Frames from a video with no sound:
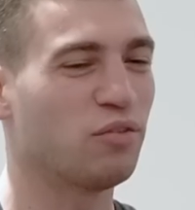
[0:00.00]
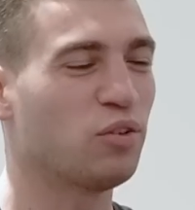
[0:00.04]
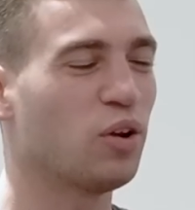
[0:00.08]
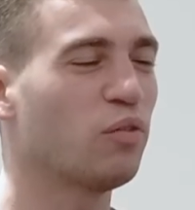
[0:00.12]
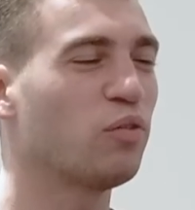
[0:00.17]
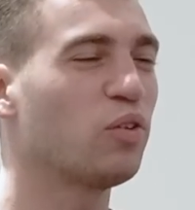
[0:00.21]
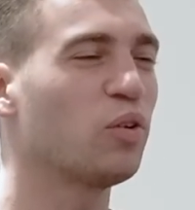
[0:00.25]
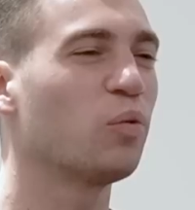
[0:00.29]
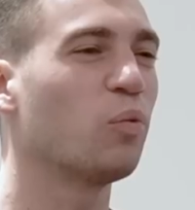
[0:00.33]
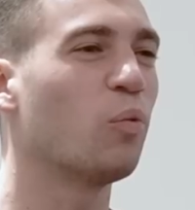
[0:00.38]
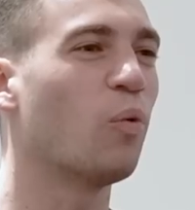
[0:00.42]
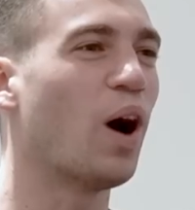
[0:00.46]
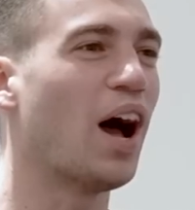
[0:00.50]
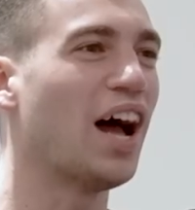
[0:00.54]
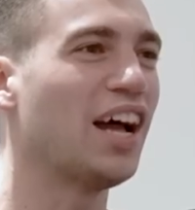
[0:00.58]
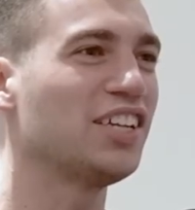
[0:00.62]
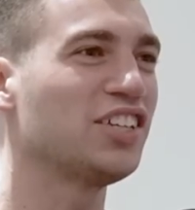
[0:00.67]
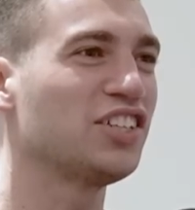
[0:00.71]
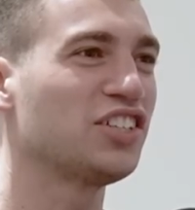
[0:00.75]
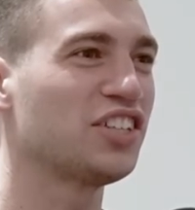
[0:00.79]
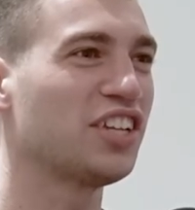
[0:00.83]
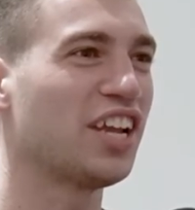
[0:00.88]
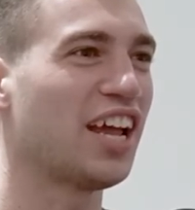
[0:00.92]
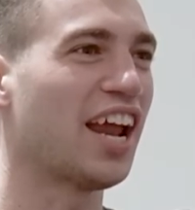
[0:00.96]
you ever
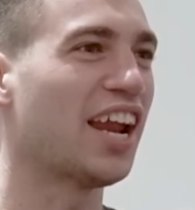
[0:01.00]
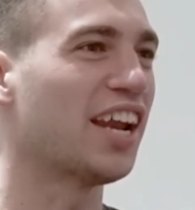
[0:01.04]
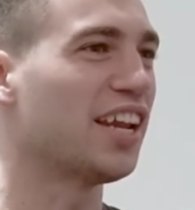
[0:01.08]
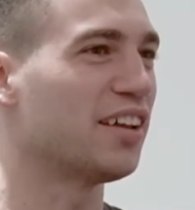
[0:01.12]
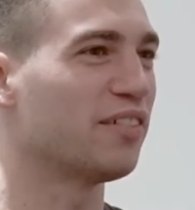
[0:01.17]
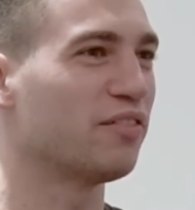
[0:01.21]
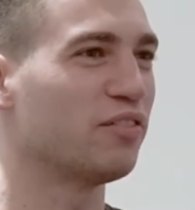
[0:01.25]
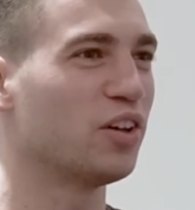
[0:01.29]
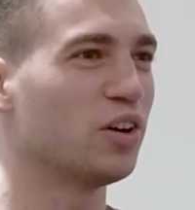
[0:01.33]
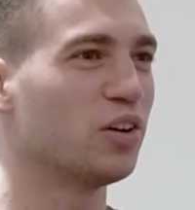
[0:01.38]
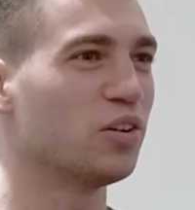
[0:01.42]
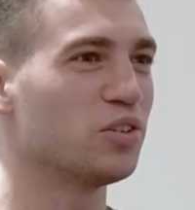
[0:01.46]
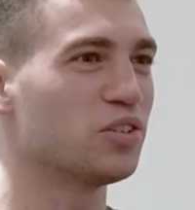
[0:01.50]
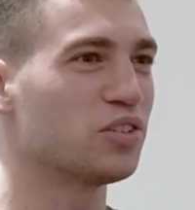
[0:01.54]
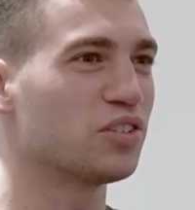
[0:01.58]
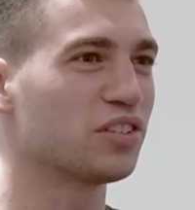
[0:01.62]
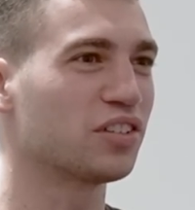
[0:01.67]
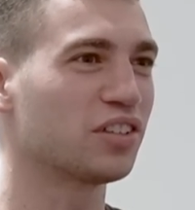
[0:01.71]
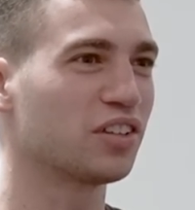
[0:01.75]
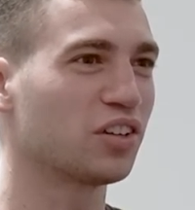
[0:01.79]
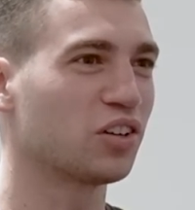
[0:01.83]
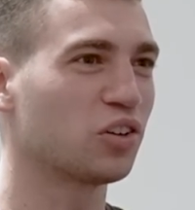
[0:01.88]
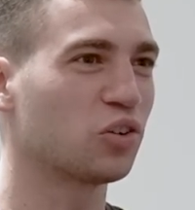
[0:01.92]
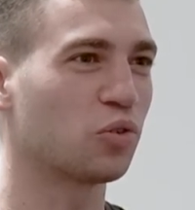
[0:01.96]
watched any of those
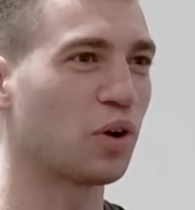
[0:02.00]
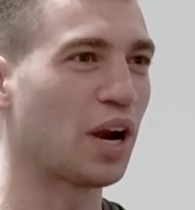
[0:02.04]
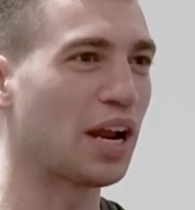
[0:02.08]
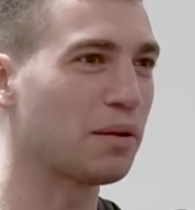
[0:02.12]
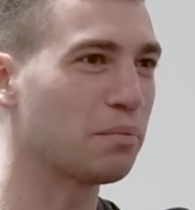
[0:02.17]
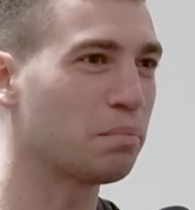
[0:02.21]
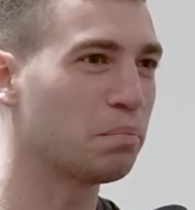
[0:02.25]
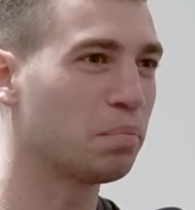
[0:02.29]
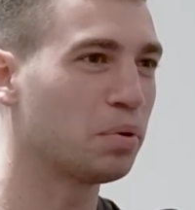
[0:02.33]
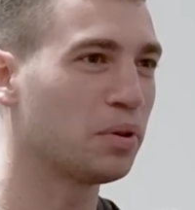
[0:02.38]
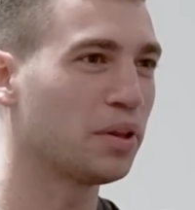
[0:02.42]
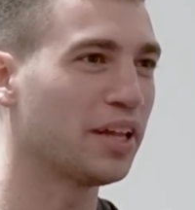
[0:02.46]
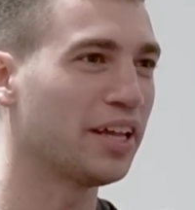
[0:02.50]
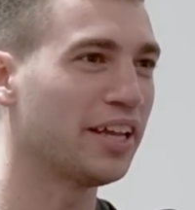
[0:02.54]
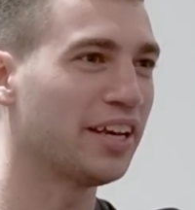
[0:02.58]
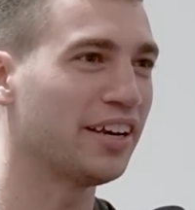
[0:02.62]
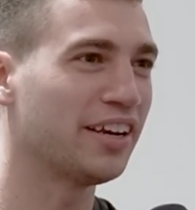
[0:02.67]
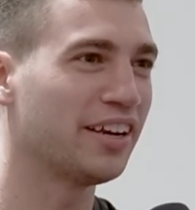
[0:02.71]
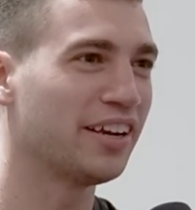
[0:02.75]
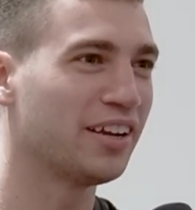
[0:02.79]
Greg Plitt